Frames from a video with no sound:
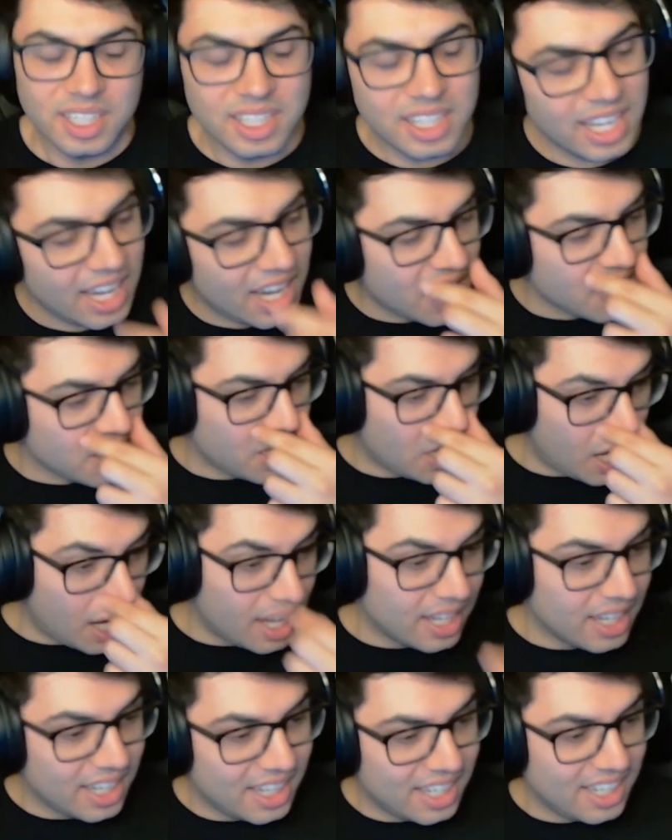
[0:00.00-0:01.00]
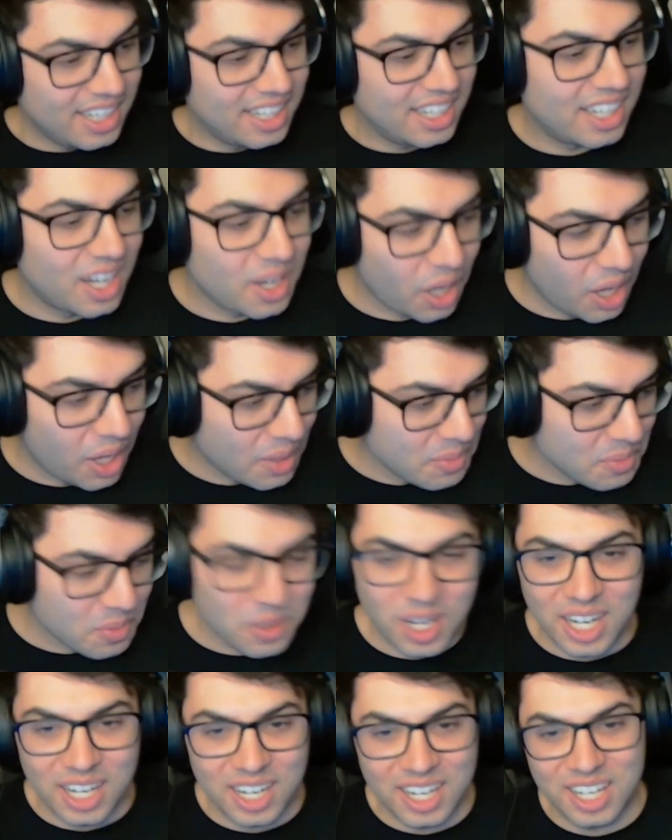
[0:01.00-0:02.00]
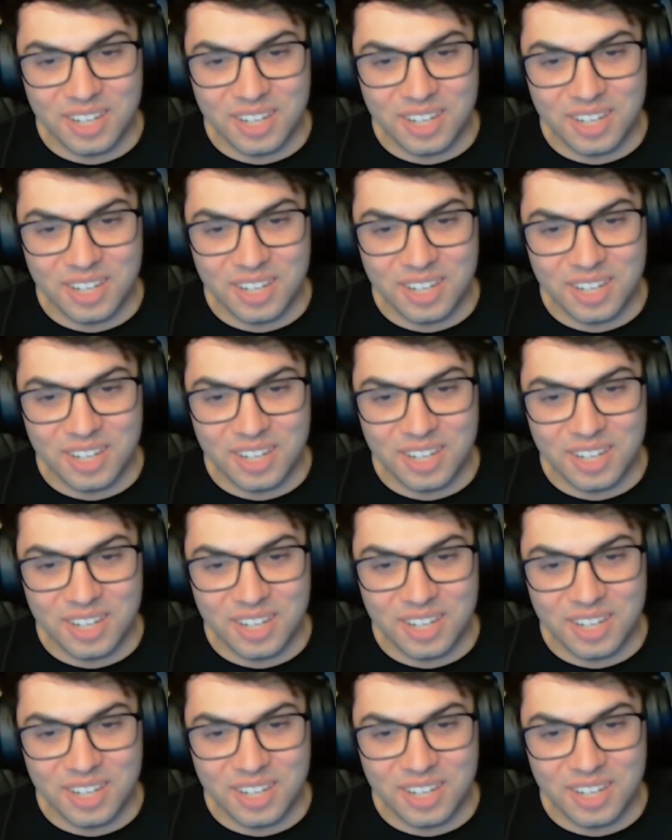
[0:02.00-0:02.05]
it's I think the main thing, right?